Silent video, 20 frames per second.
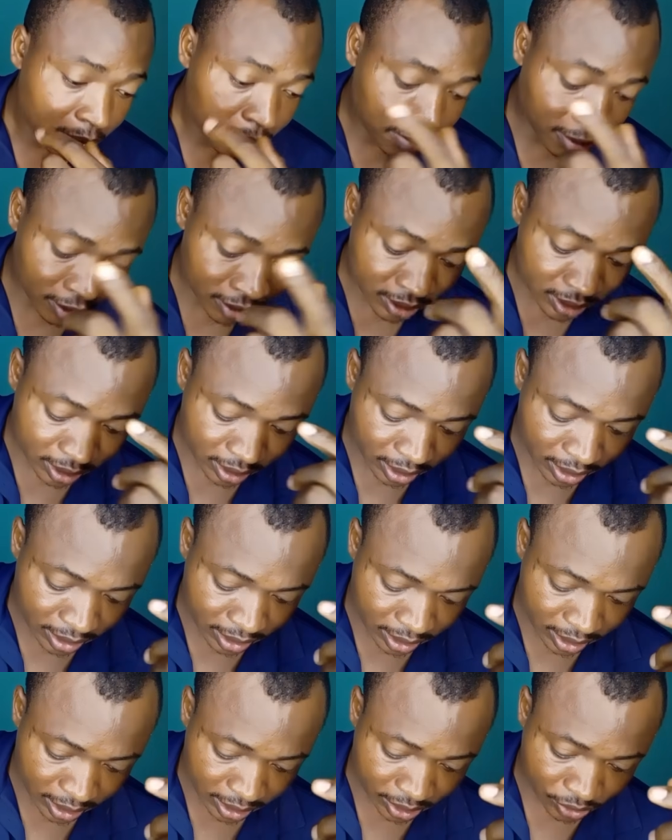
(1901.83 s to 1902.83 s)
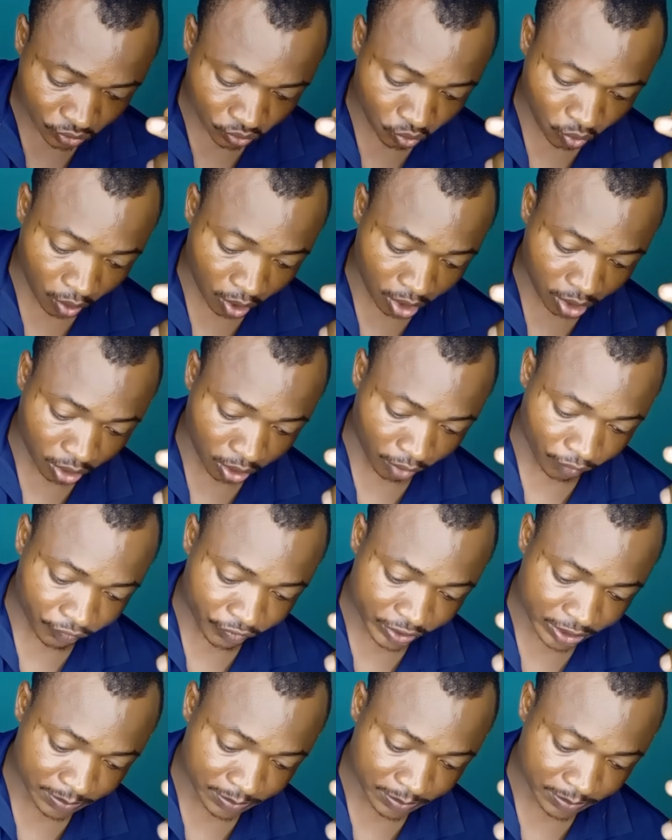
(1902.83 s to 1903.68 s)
But in this walk of